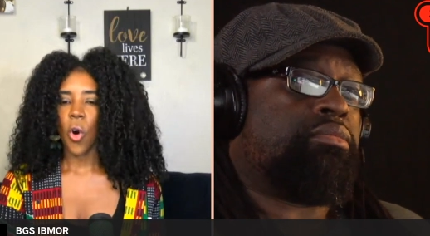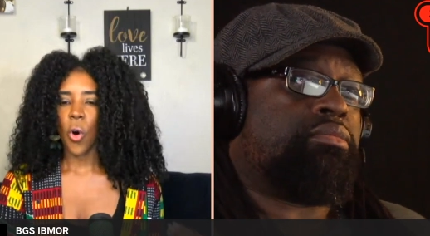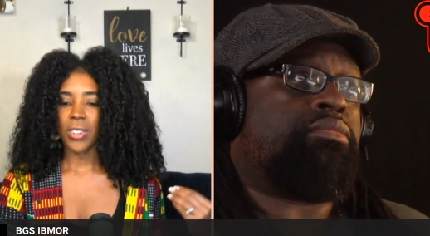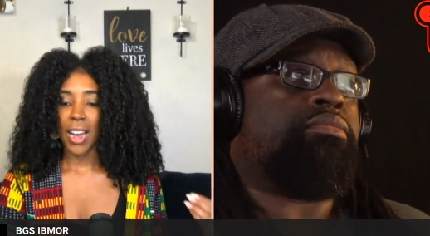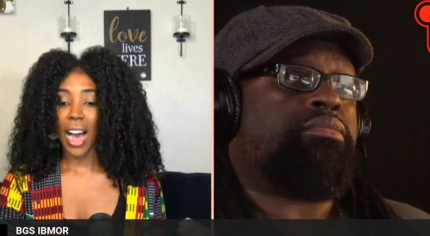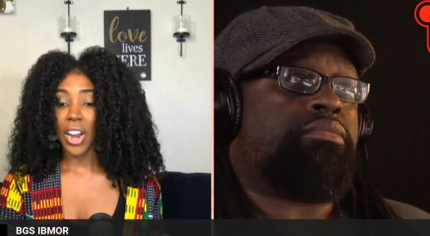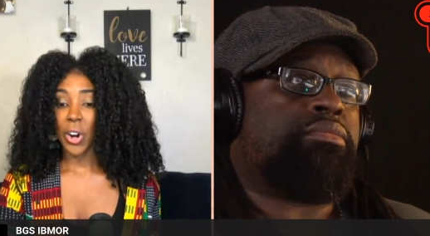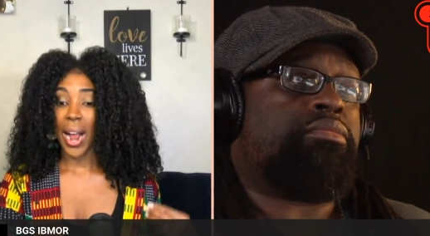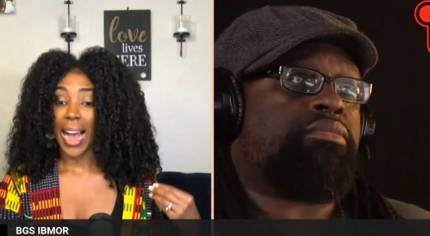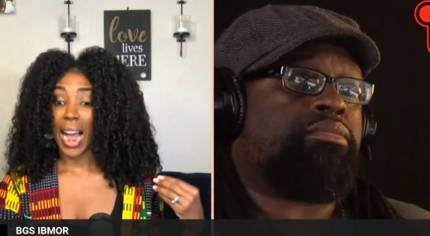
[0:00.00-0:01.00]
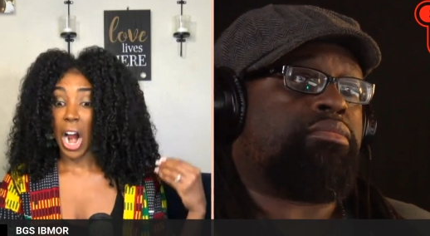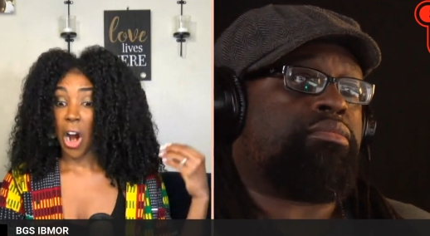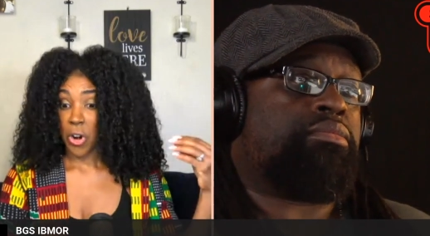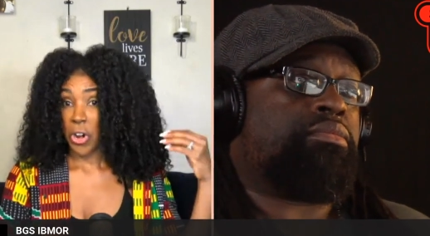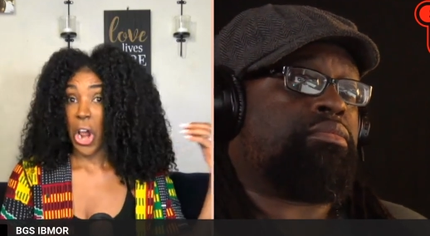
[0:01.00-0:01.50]
Speaker 1: or taught or,
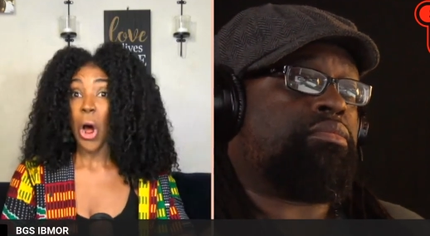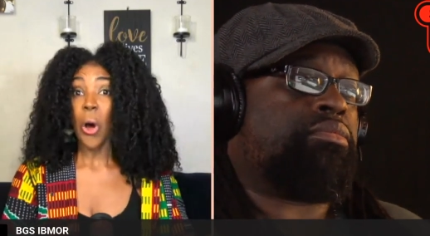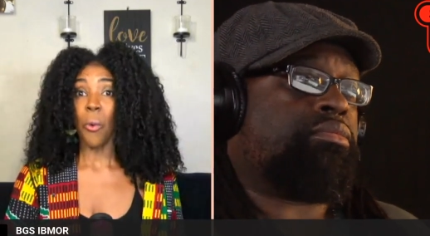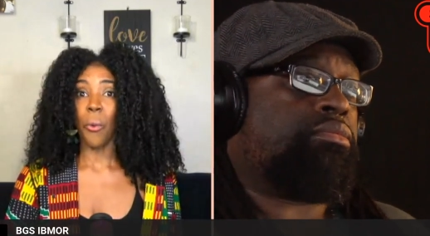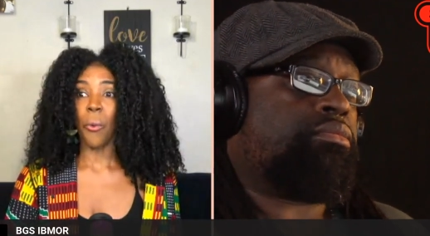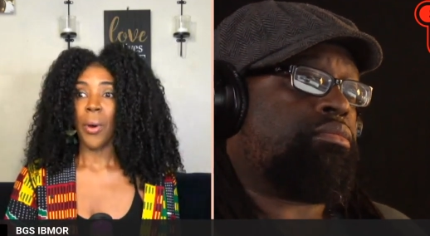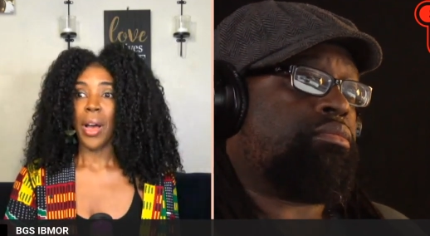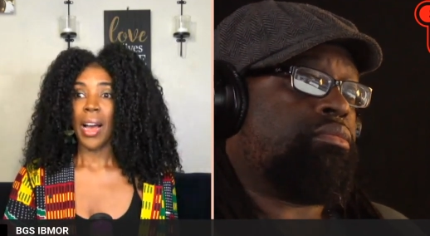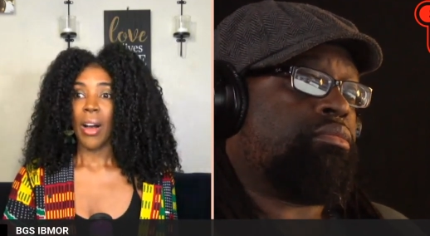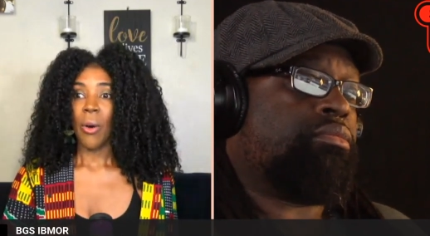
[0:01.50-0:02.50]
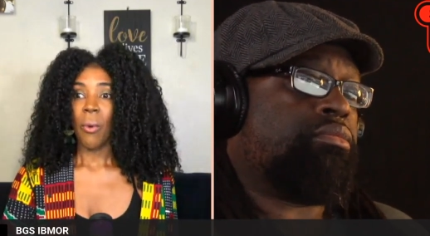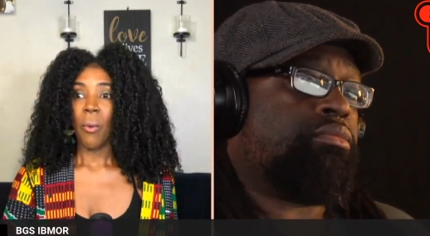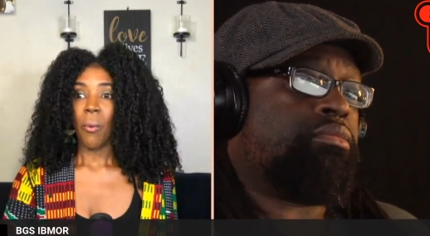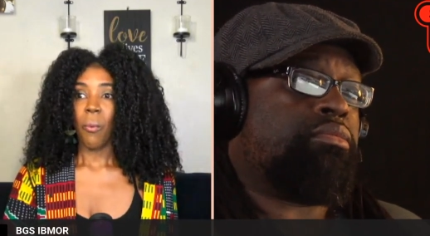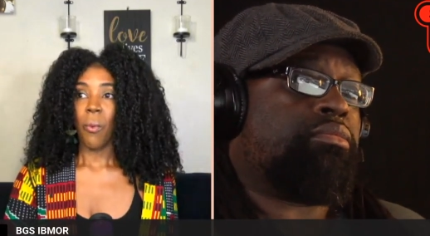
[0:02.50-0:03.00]
or know
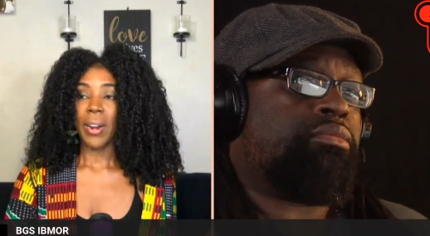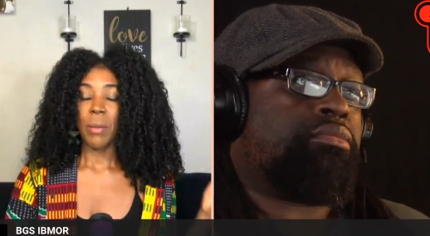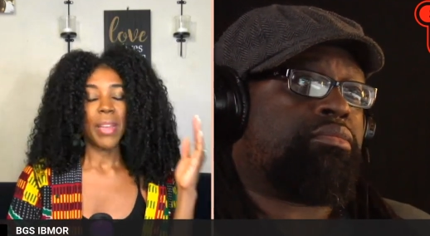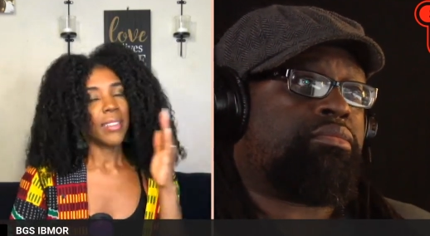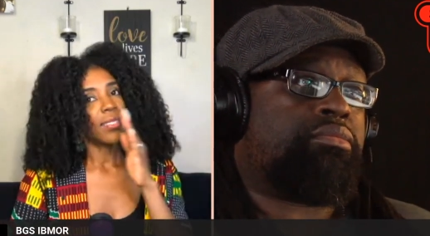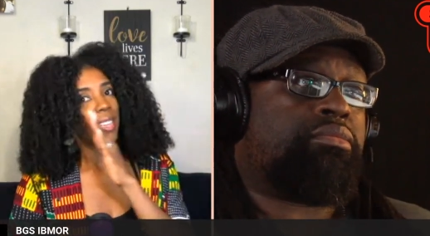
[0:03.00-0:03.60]
what it means to